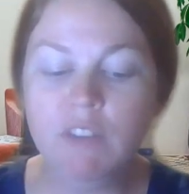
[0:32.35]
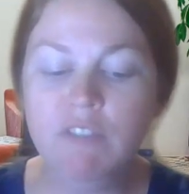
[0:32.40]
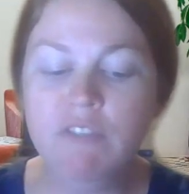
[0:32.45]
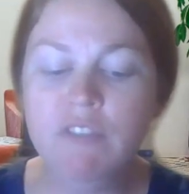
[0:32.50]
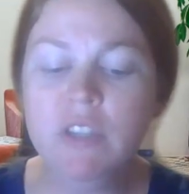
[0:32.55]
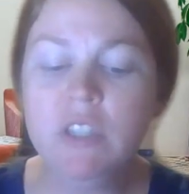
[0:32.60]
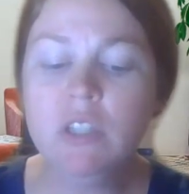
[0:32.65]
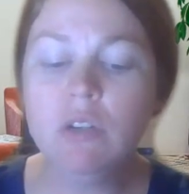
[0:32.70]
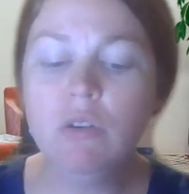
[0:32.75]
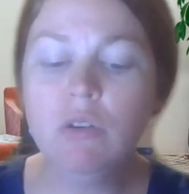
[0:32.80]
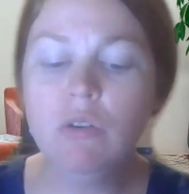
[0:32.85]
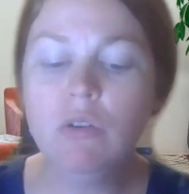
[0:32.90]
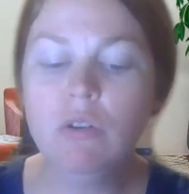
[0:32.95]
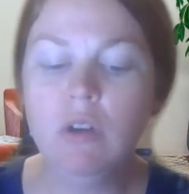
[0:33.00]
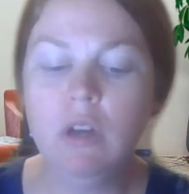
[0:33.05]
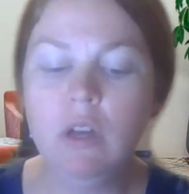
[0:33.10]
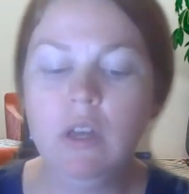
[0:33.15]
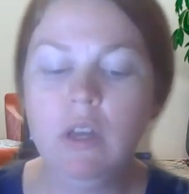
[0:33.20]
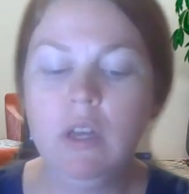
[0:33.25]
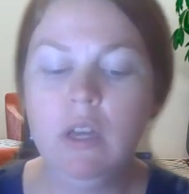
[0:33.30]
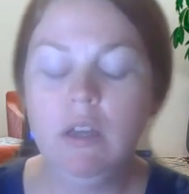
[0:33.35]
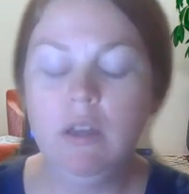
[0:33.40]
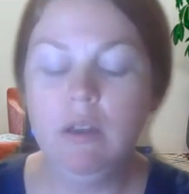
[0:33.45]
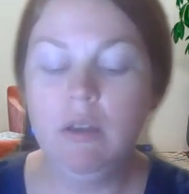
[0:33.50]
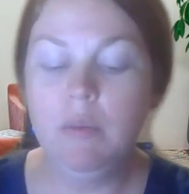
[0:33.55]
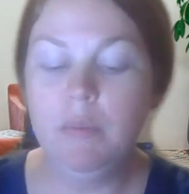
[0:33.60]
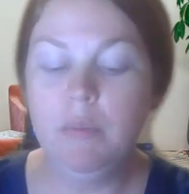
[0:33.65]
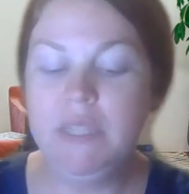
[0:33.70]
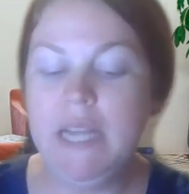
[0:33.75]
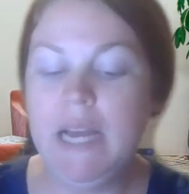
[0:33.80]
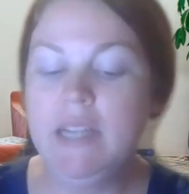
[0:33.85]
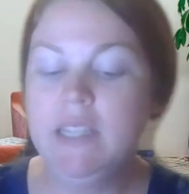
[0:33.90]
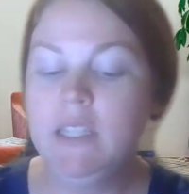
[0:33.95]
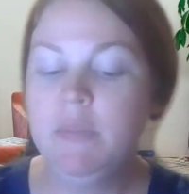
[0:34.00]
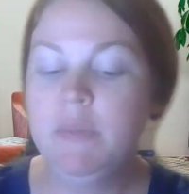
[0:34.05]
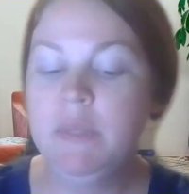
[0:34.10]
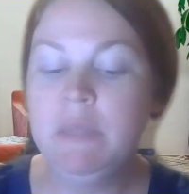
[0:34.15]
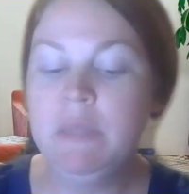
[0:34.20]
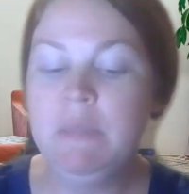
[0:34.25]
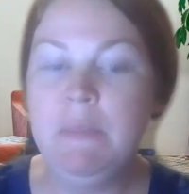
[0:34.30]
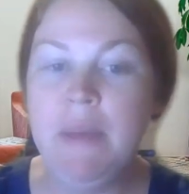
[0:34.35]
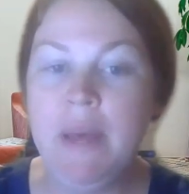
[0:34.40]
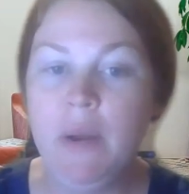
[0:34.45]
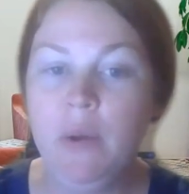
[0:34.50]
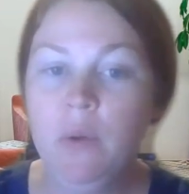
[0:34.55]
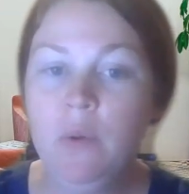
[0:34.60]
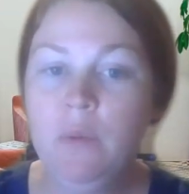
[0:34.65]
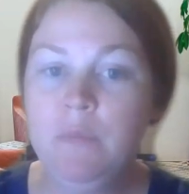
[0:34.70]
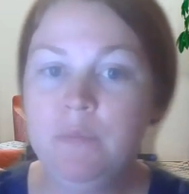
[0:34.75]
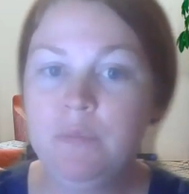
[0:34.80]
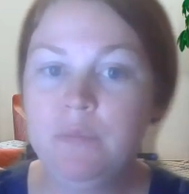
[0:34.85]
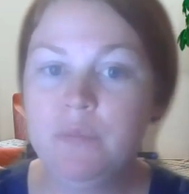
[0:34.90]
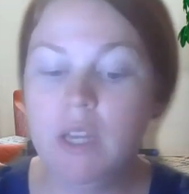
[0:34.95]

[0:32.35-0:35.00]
Physical: potassium is a metal